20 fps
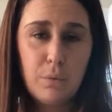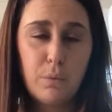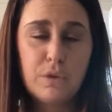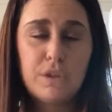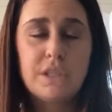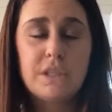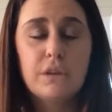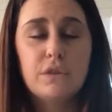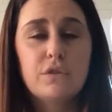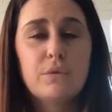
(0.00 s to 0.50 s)
We're
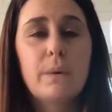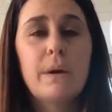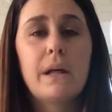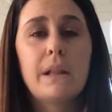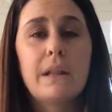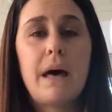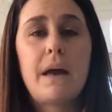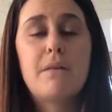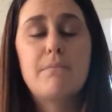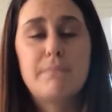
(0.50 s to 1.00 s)
still doing a
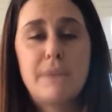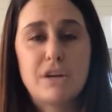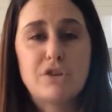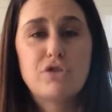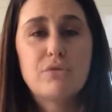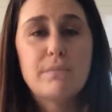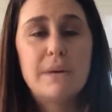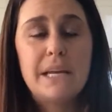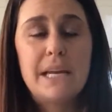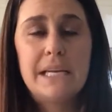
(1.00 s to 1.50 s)
lot of
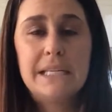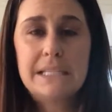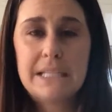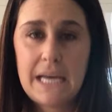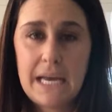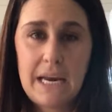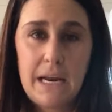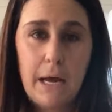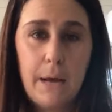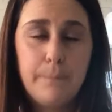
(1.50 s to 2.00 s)
measurement and
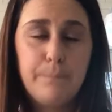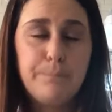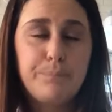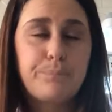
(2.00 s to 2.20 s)
data.